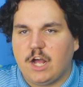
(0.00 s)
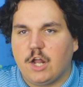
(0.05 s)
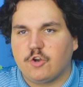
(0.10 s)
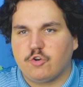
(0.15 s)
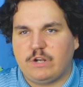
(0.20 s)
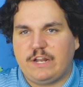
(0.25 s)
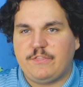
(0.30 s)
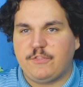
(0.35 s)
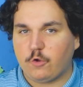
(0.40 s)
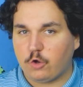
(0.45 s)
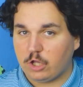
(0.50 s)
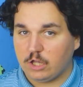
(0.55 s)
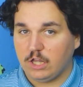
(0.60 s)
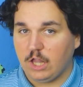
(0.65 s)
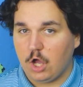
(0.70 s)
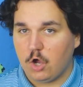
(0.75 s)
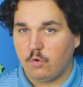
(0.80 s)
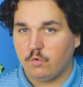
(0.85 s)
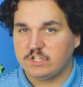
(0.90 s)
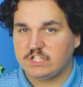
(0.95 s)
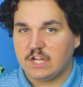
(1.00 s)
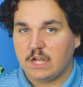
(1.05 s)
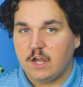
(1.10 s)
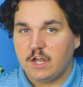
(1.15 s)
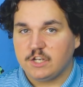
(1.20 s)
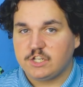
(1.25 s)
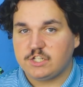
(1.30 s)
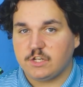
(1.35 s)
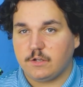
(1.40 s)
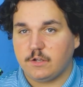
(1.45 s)
underneath their clothes
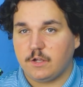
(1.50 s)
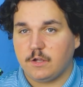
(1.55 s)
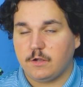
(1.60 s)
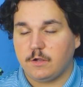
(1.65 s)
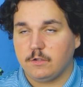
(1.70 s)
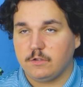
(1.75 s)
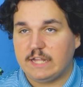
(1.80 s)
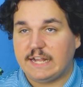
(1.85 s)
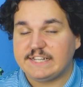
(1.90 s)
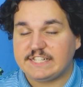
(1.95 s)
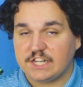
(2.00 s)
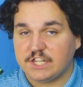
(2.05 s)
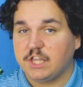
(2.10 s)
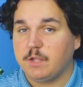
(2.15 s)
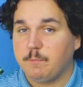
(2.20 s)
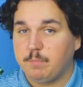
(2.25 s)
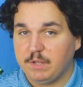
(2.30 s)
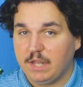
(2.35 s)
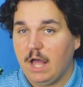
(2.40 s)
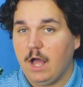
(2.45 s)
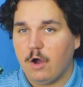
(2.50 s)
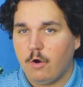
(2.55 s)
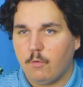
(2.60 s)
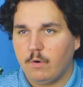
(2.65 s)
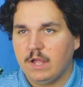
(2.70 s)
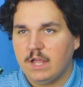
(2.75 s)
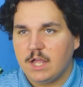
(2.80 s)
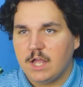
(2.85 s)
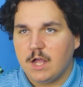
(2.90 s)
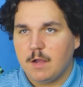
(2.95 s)
to lessen the blow.